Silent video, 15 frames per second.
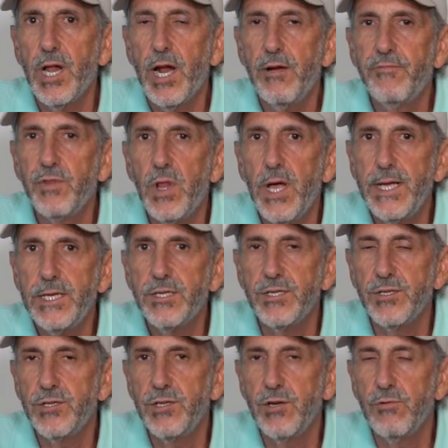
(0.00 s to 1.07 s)
I've liked
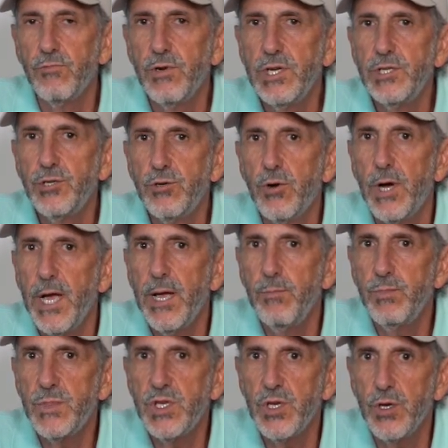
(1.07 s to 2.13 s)
since the original
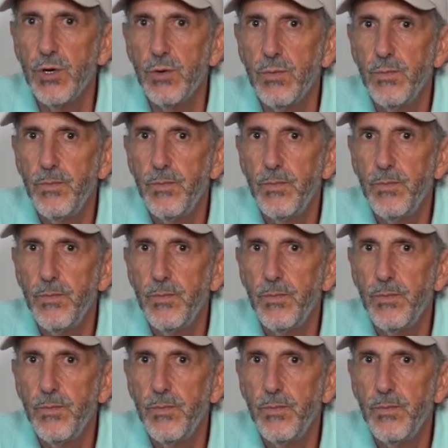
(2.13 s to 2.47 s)
M2.